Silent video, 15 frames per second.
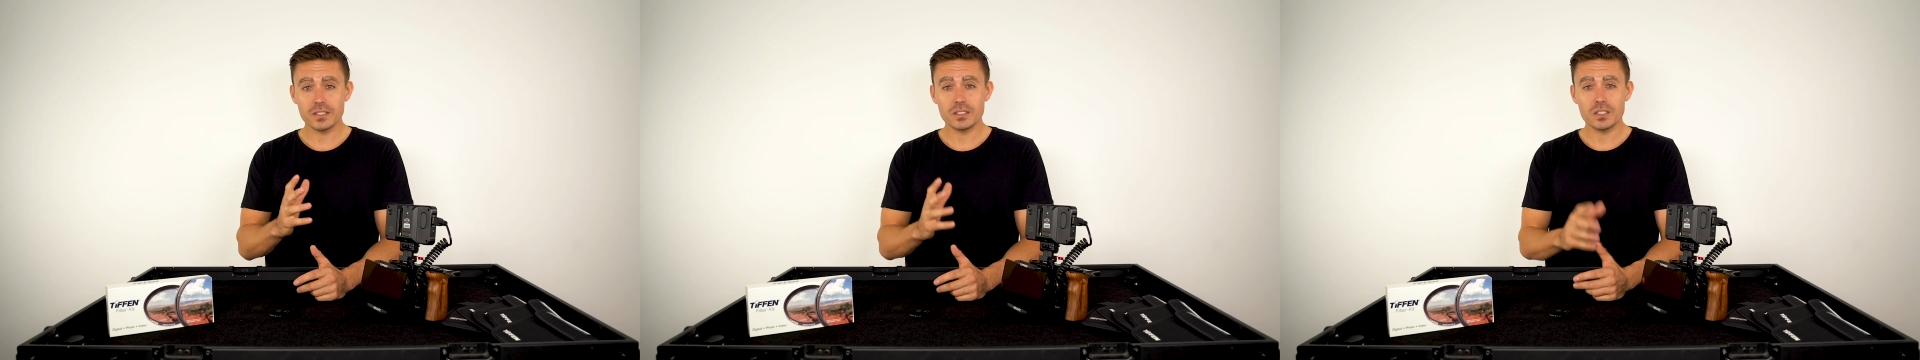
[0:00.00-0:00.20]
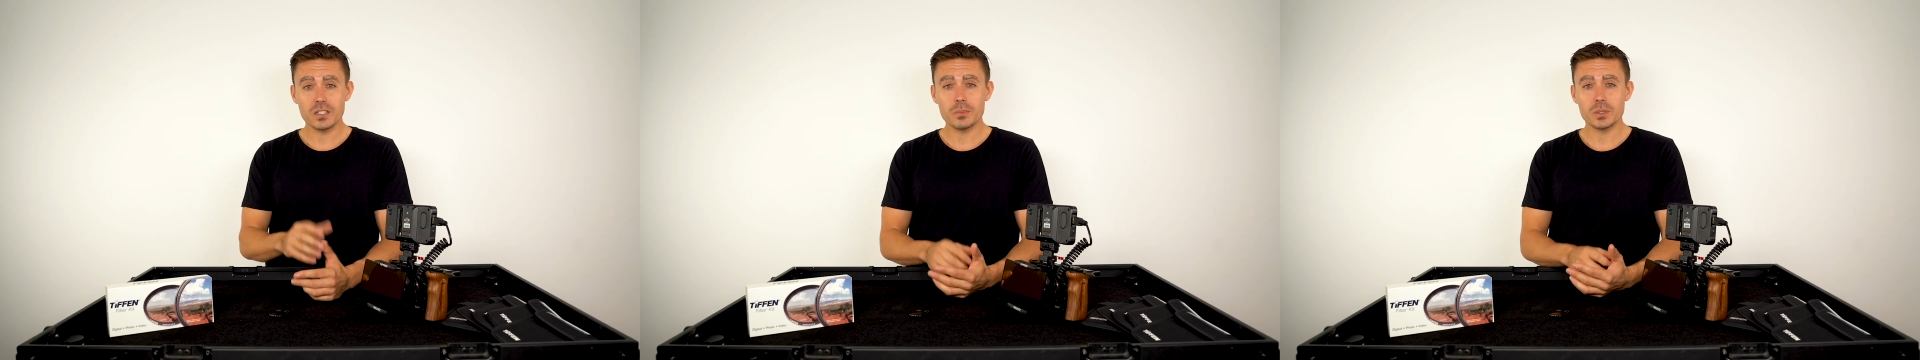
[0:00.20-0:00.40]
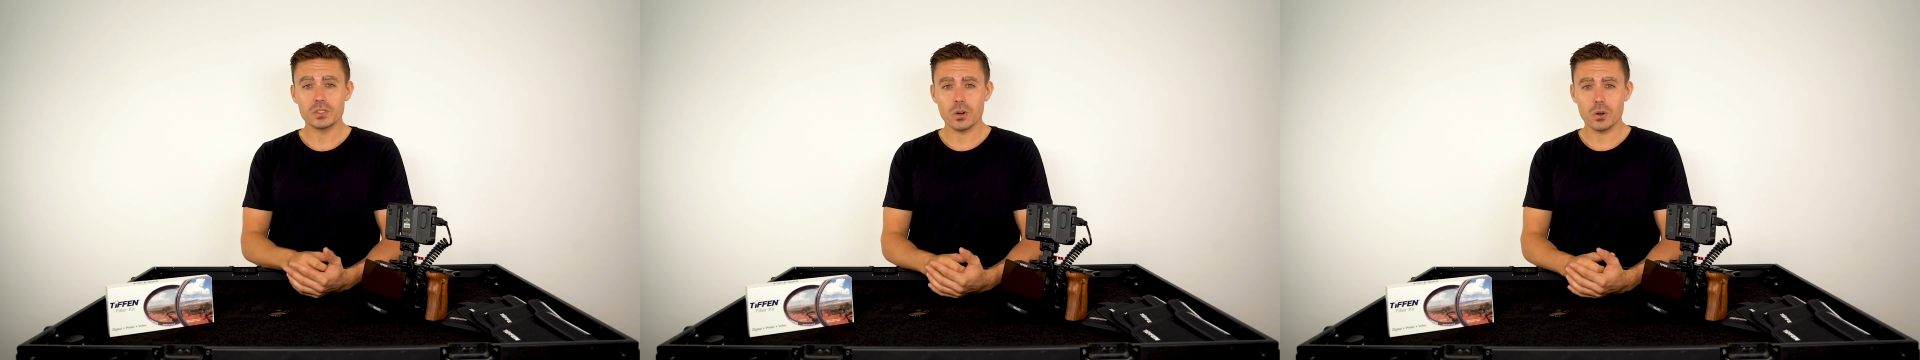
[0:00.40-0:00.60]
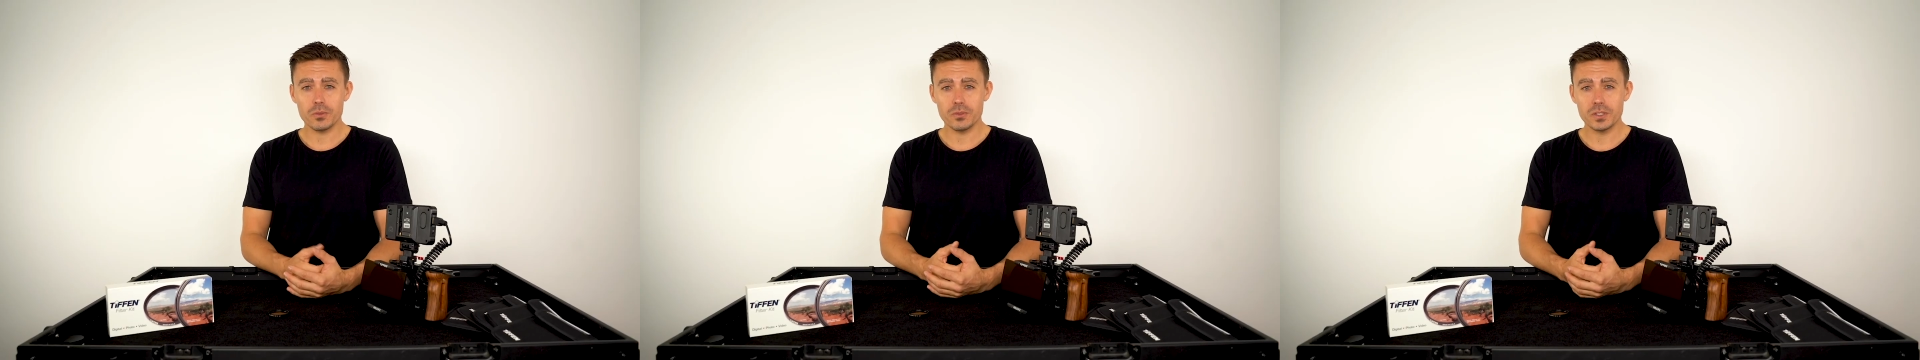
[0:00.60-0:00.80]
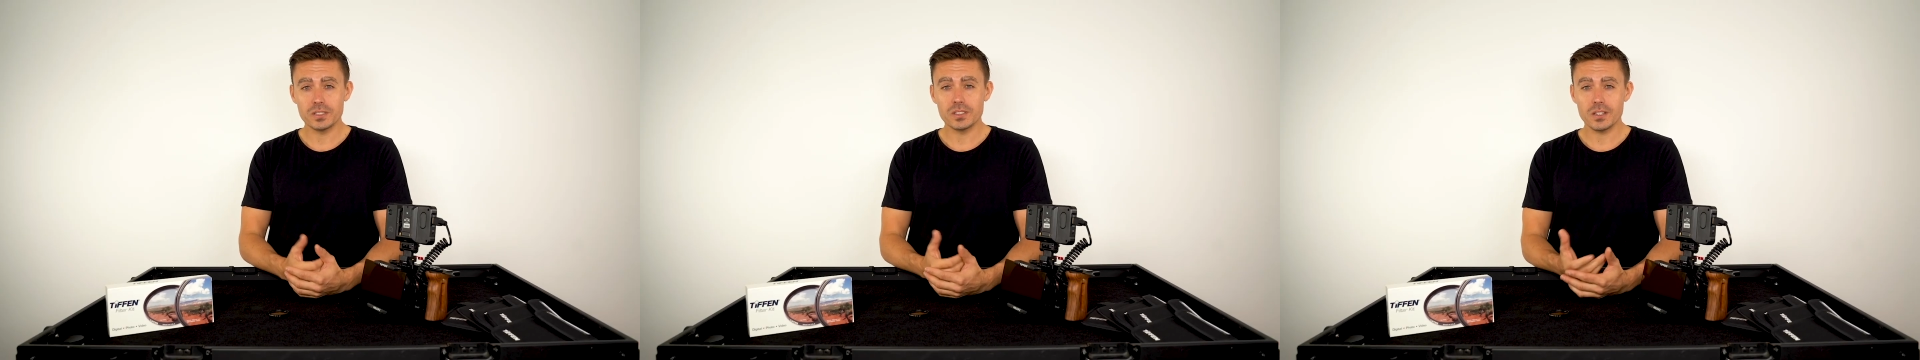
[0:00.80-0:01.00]
and
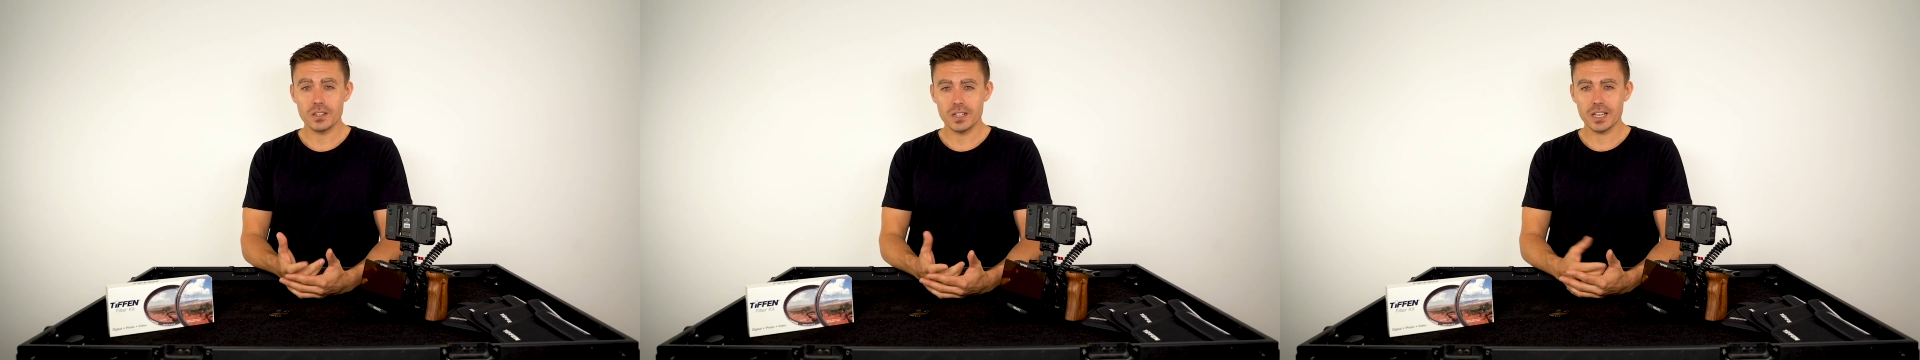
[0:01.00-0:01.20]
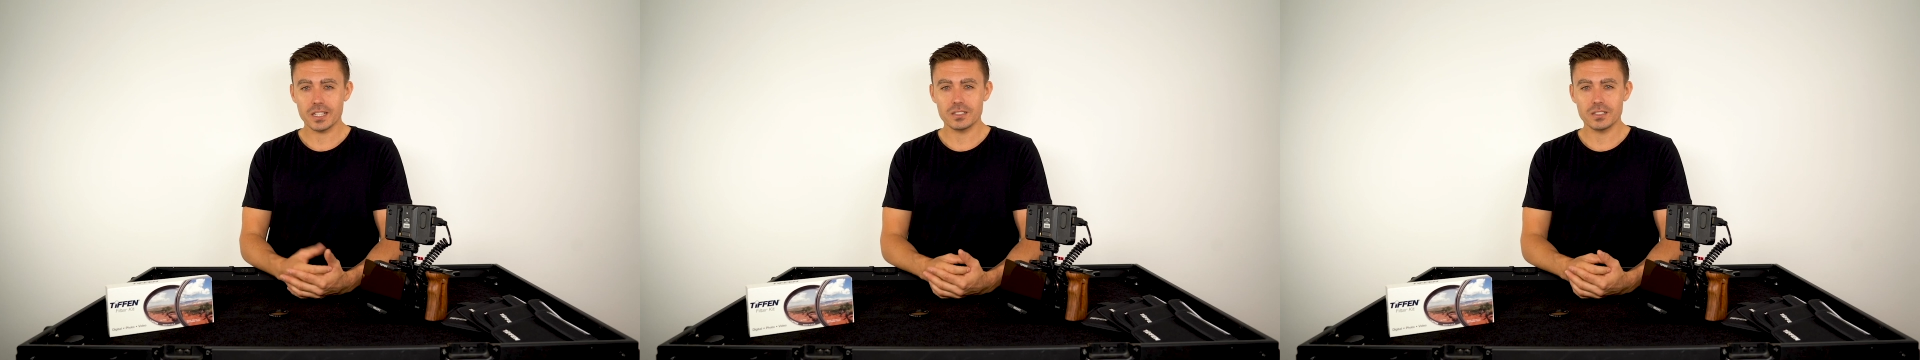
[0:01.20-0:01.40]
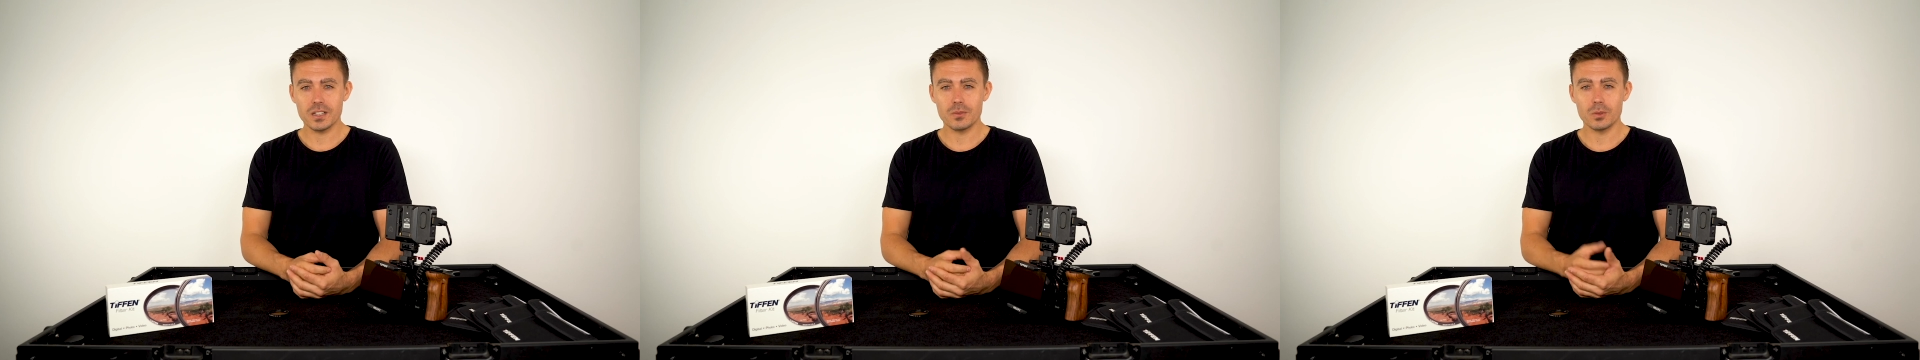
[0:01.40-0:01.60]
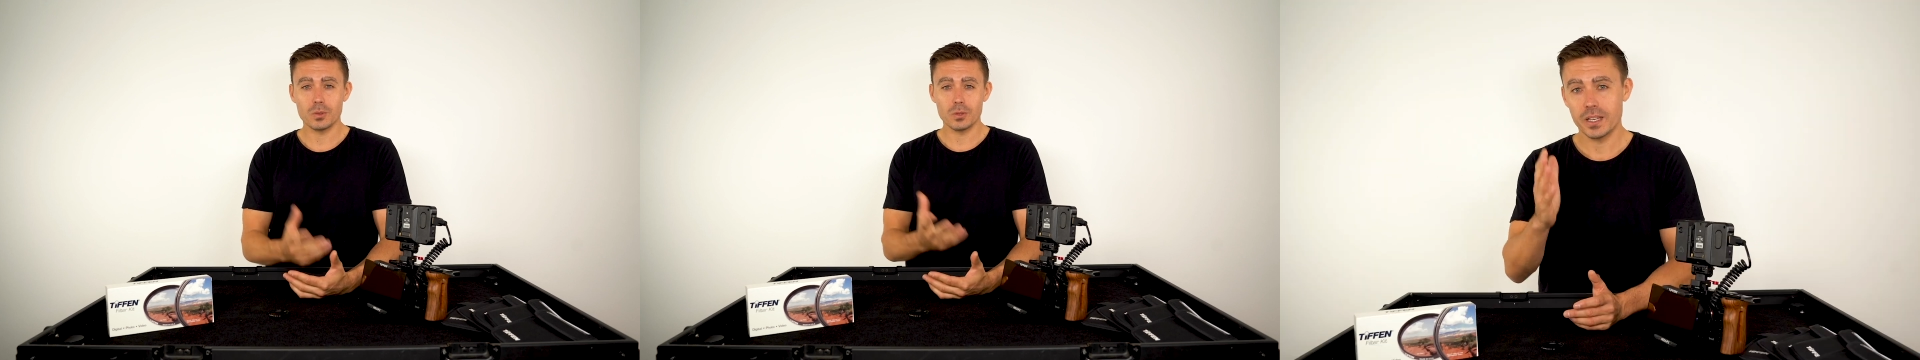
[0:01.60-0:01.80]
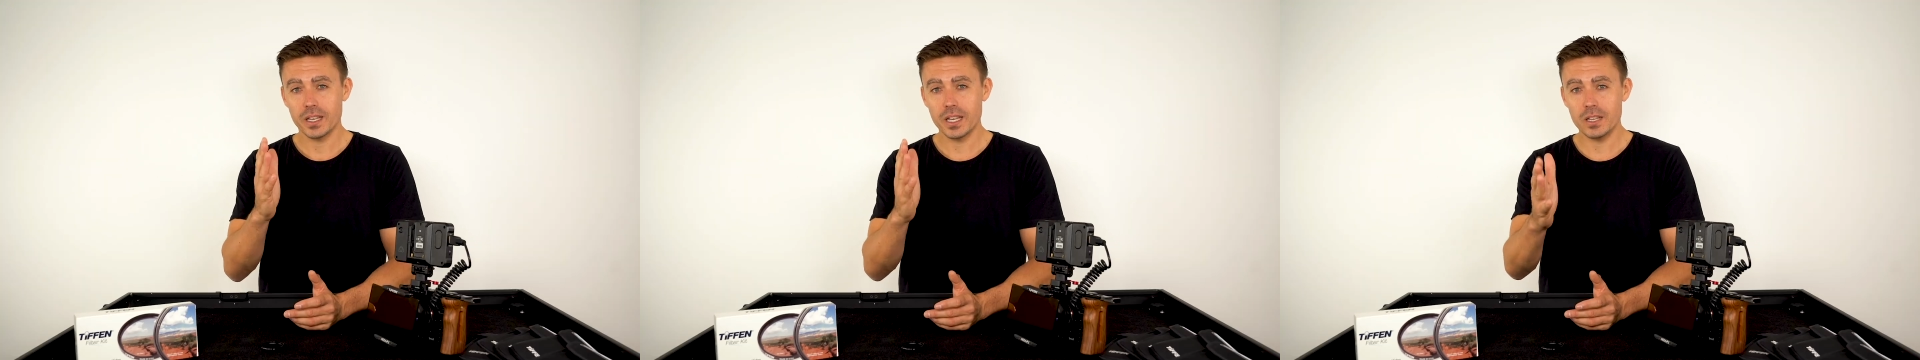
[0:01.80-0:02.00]
cinematography to the next level,